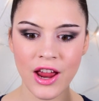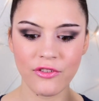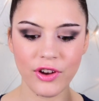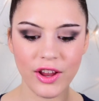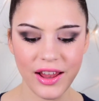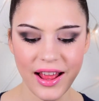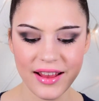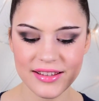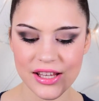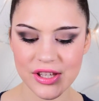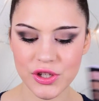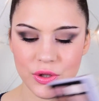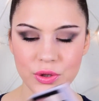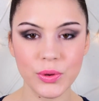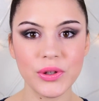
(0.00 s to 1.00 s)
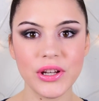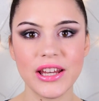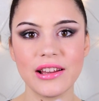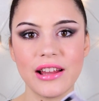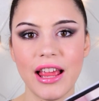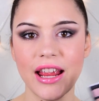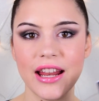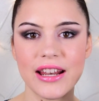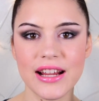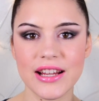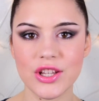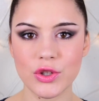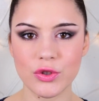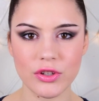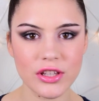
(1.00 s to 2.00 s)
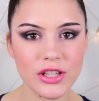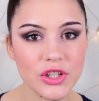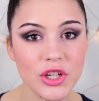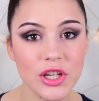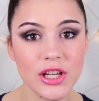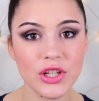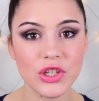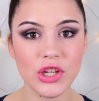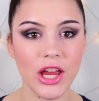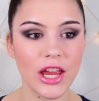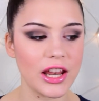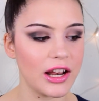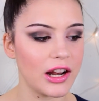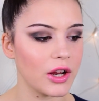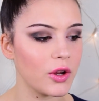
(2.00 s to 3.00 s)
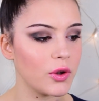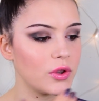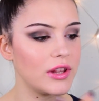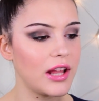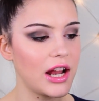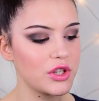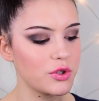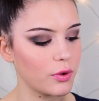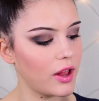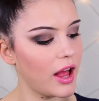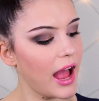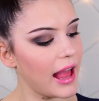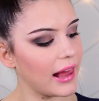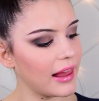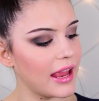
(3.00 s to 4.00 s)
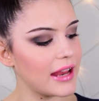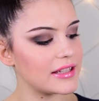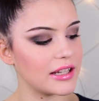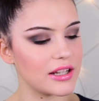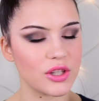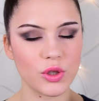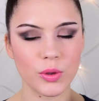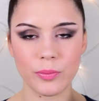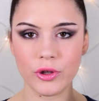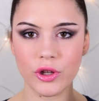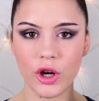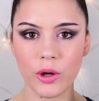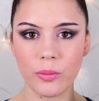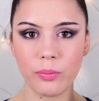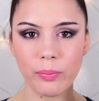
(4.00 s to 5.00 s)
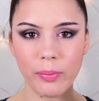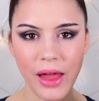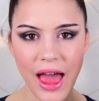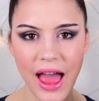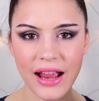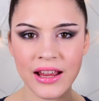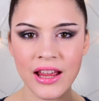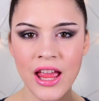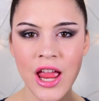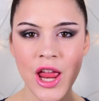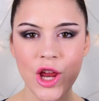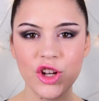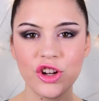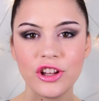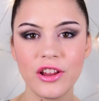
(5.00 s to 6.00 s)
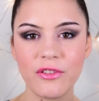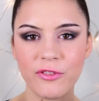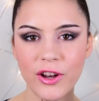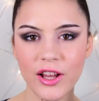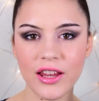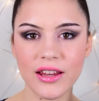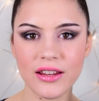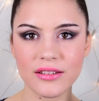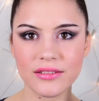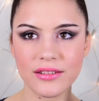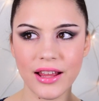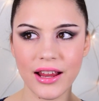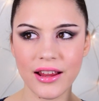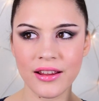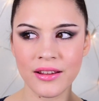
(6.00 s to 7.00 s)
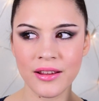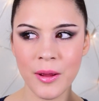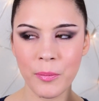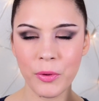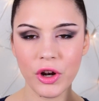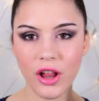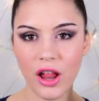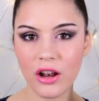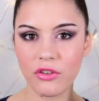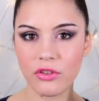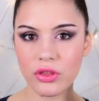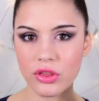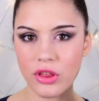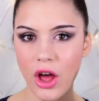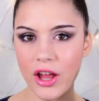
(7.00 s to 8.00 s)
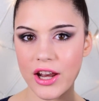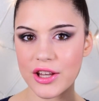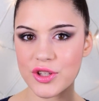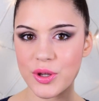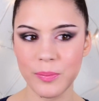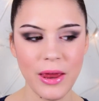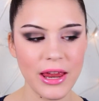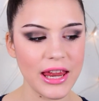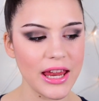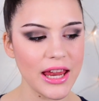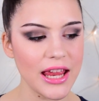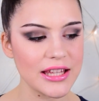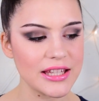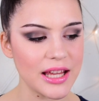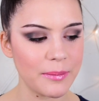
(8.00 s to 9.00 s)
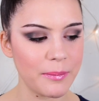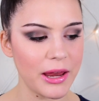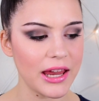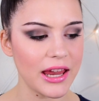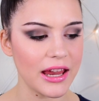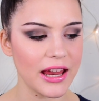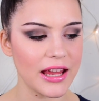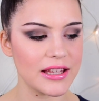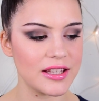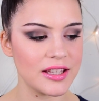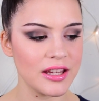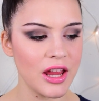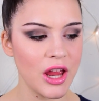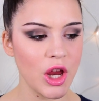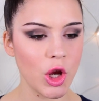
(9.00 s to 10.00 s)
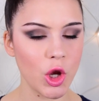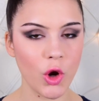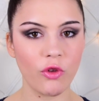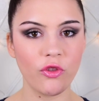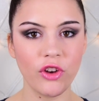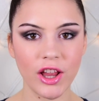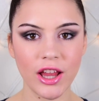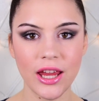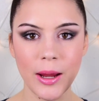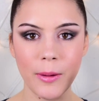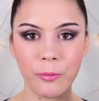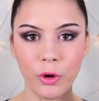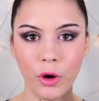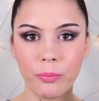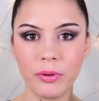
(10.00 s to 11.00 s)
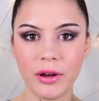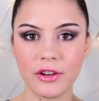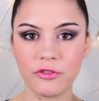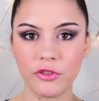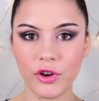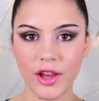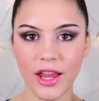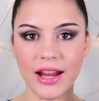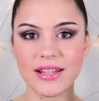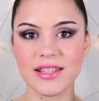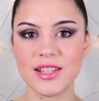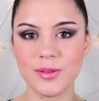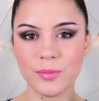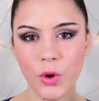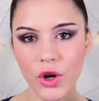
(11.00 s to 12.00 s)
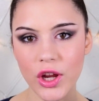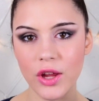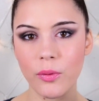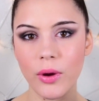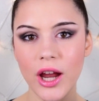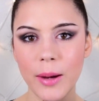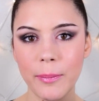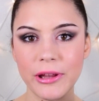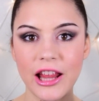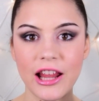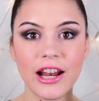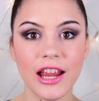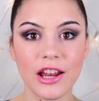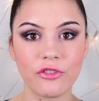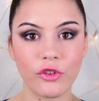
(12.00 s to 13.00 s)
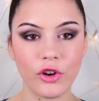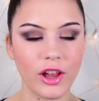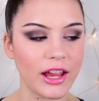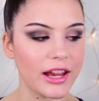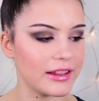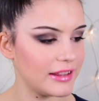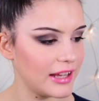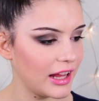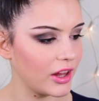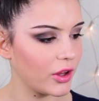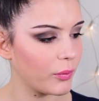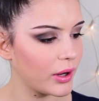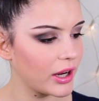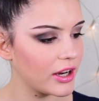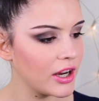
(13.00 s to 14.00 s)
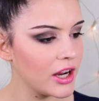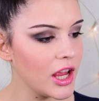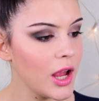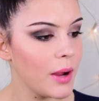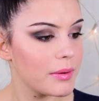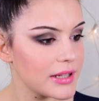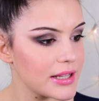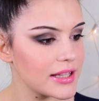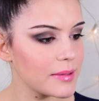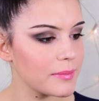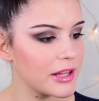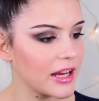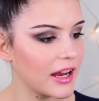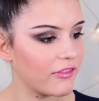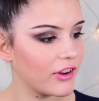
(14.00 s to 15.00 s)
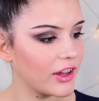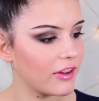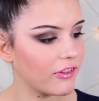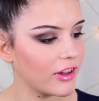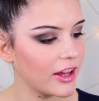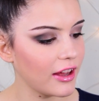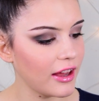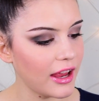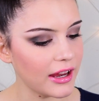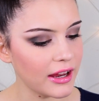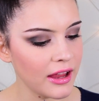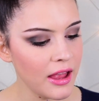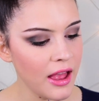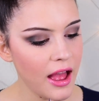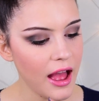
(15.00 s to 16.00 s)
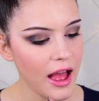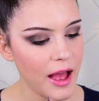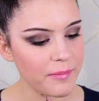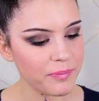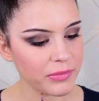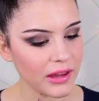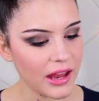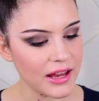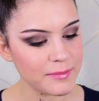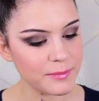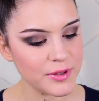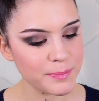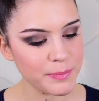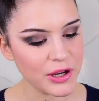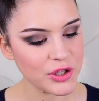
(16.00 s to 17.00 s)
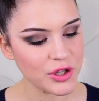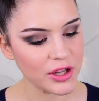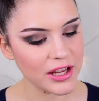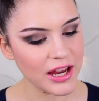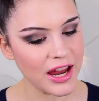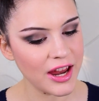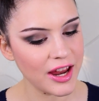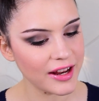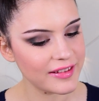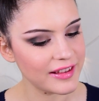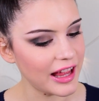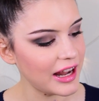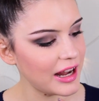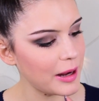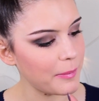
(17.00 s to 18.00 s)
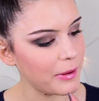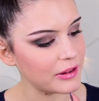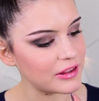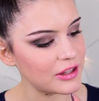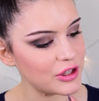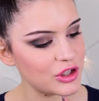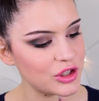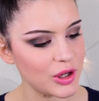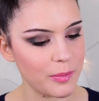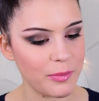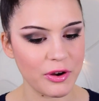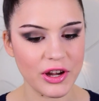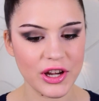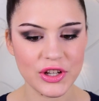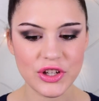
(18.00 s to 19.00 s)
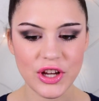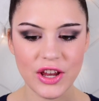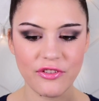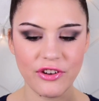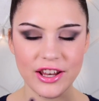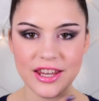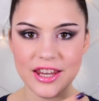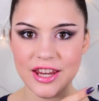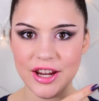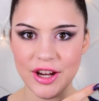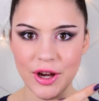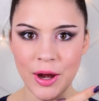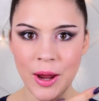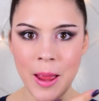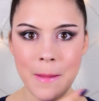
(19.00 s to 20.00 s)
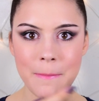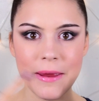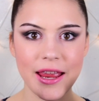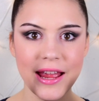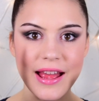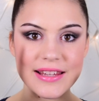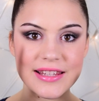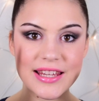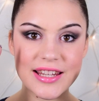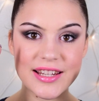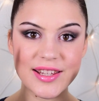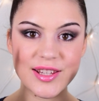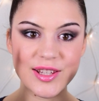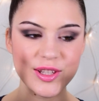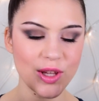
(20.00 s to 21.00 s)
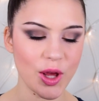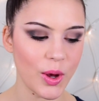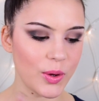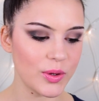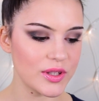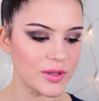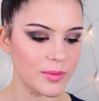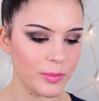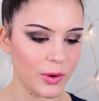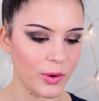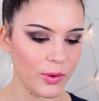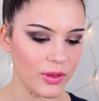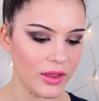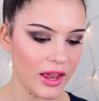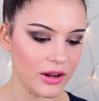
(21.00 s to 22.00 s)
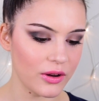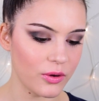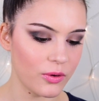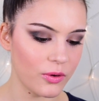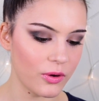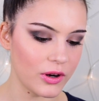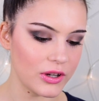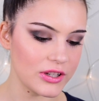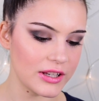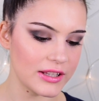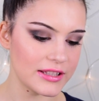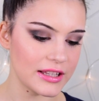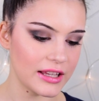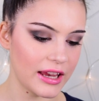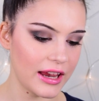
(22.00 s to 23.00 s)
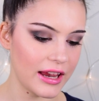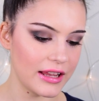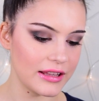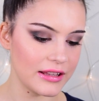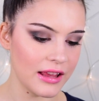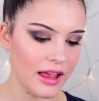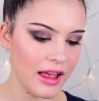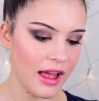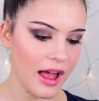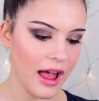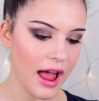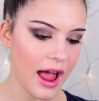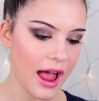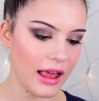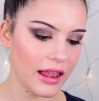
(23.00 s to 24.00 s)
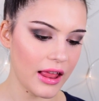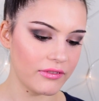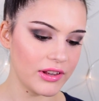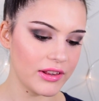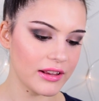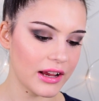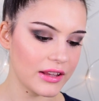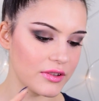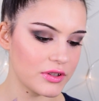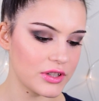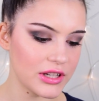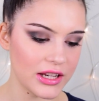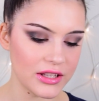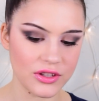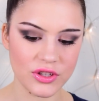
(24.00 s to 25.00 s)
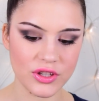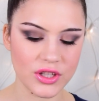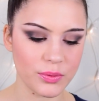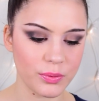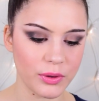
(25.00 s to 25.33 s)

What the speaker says: realized that you do need like a nice transitioning shade and a good natural highlight and a super dark black. You know, they really like put a lot of thought into making it, and making it, you know, really appropriate for like a smoky wear, but then again for like daily wear, which is something I really like. I'm especially excited about this shimmering shade right here because it is so smooth and gorgeous, and I love these kinds of shades just